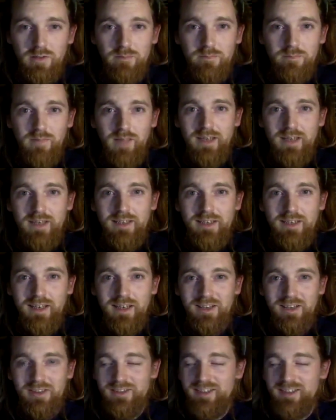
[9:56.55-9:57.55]
And he did yeah. a
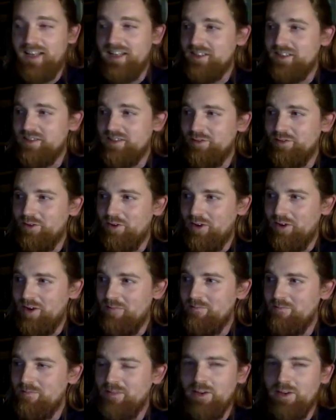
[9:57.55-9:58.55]
little dance for her.
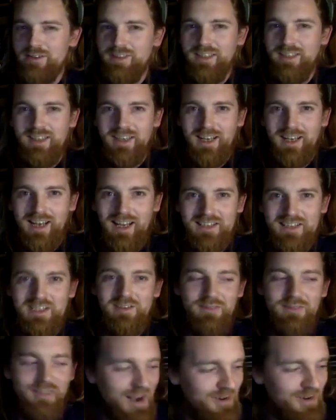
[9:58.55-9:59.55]
You know, it's like a
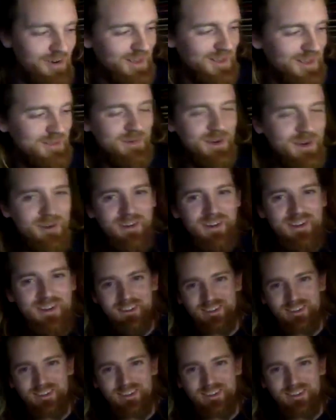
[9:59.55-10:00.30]
classic fairy experience.